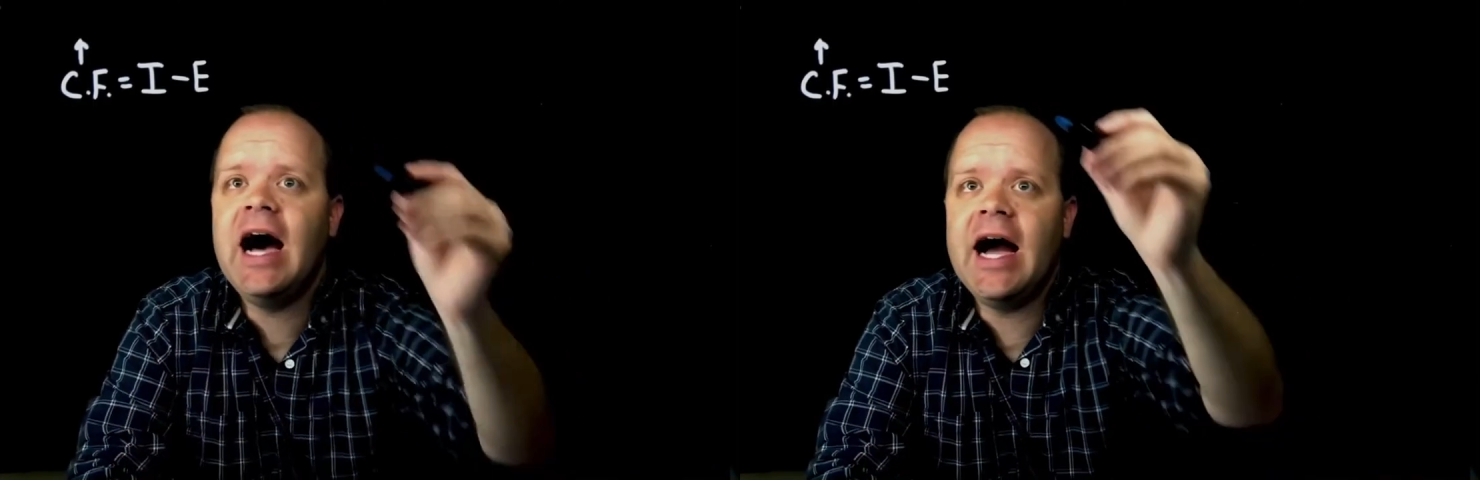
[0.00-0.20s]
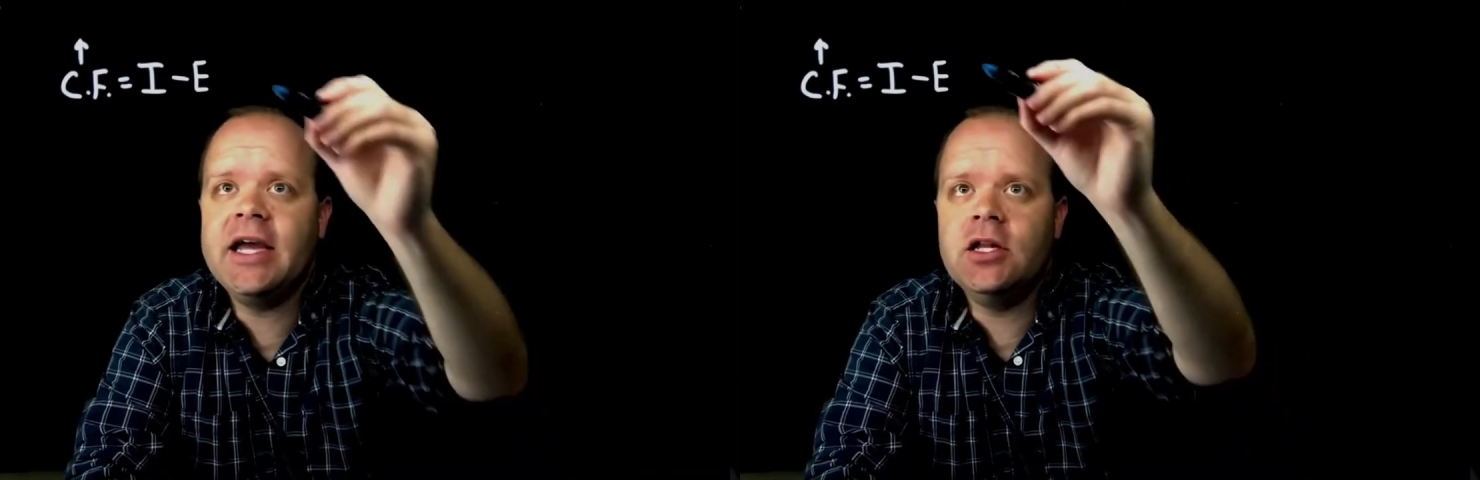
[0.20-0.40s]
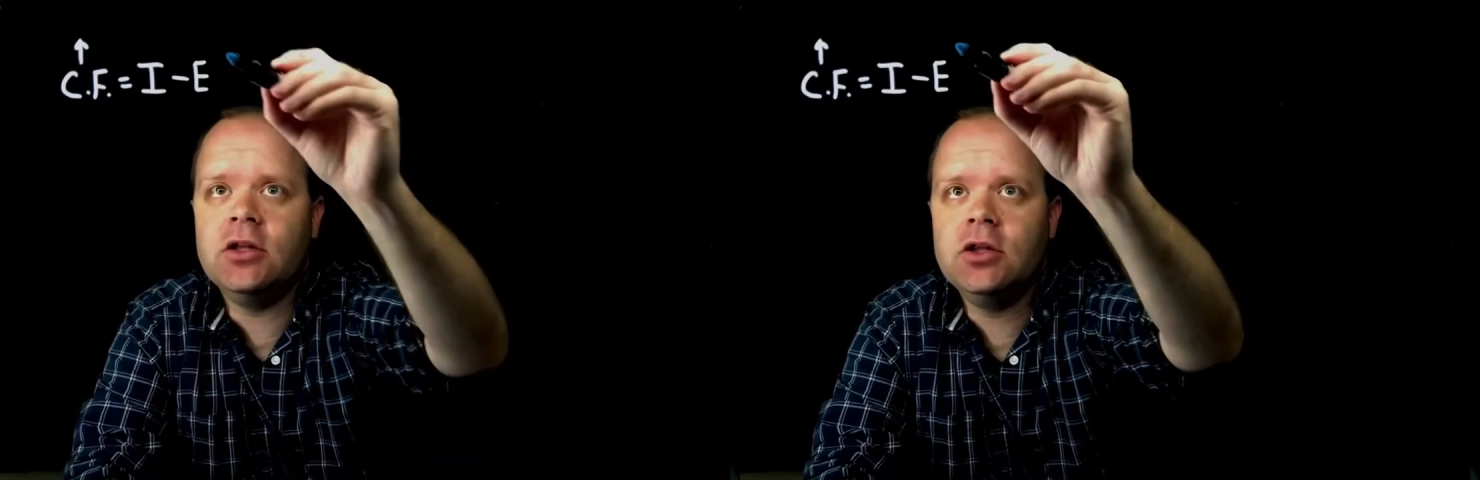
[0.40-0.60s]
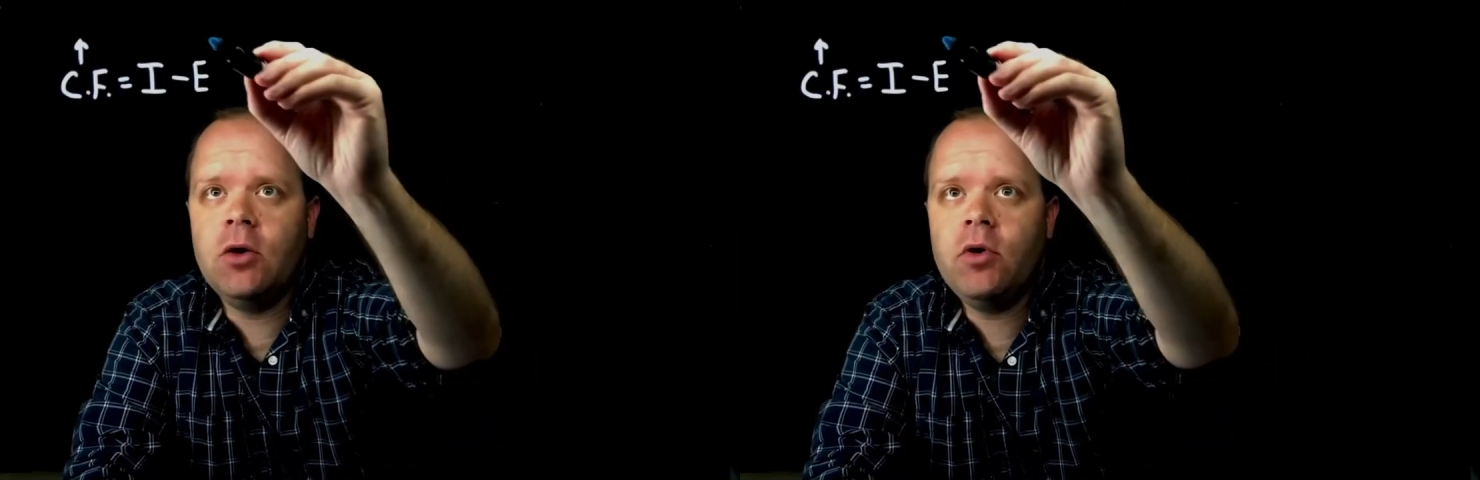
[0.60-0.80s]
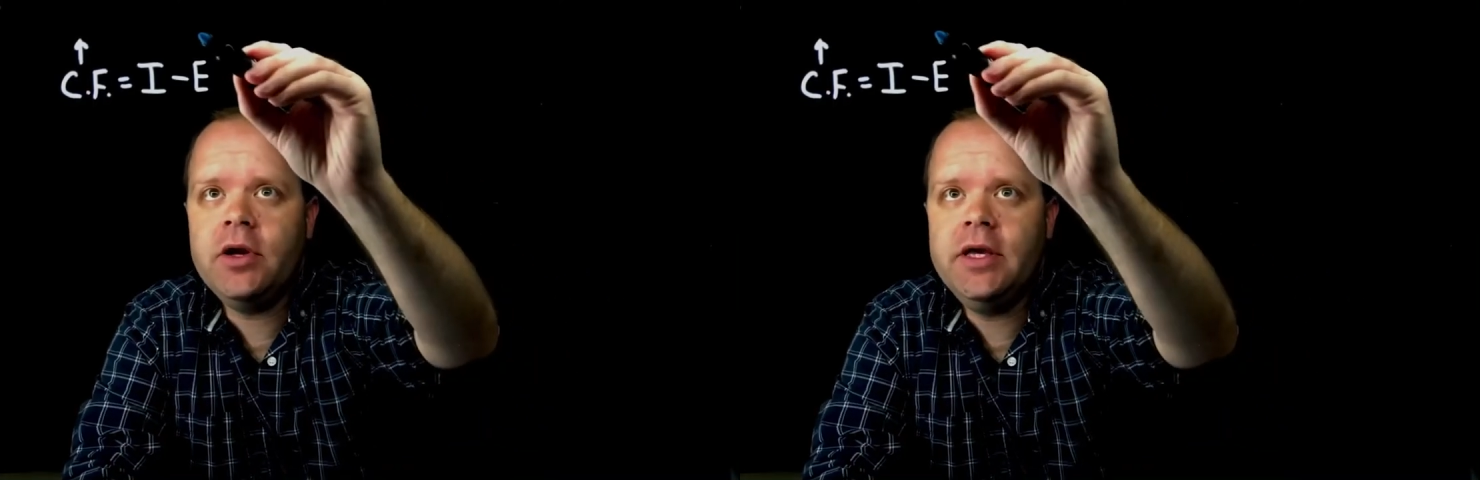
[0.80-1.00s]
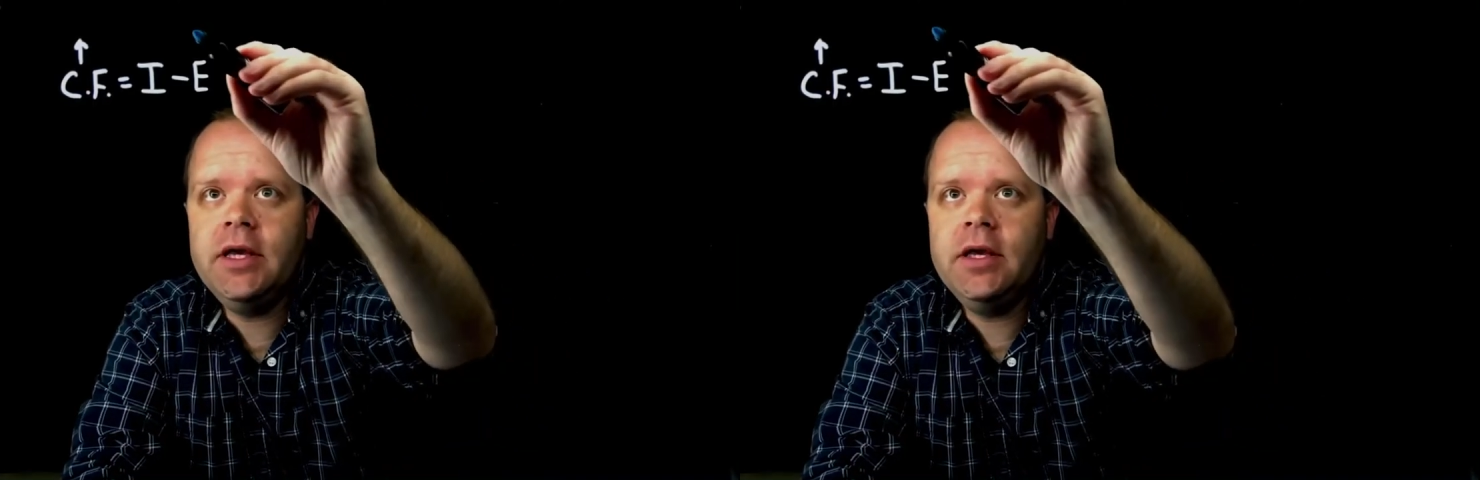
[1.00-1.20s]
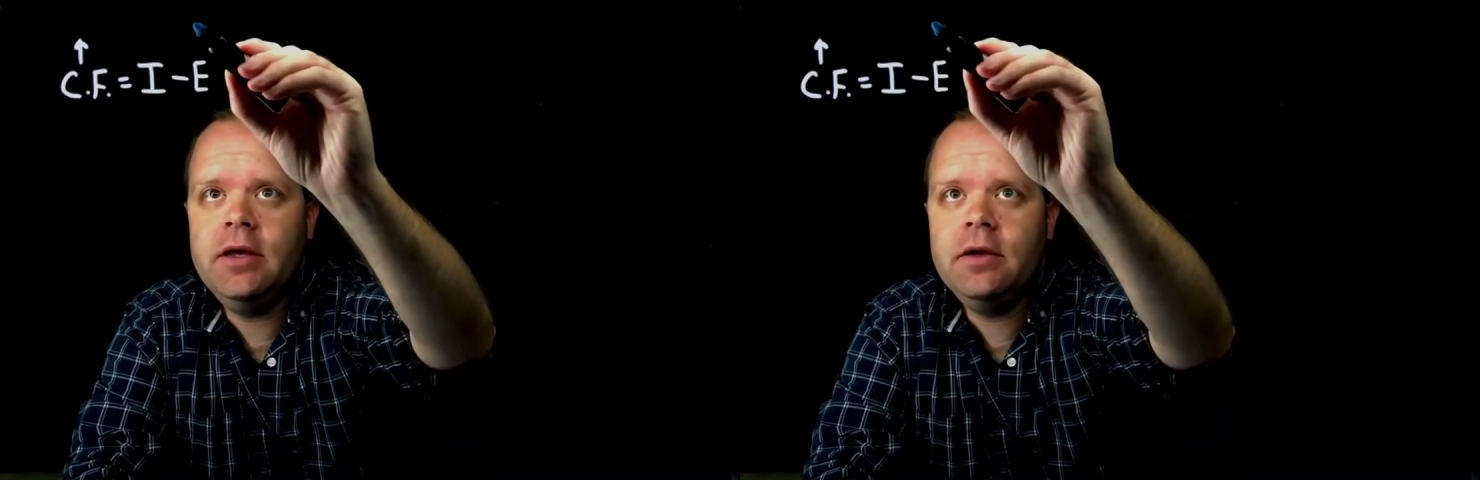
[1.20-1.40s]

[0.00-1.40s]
I can lower E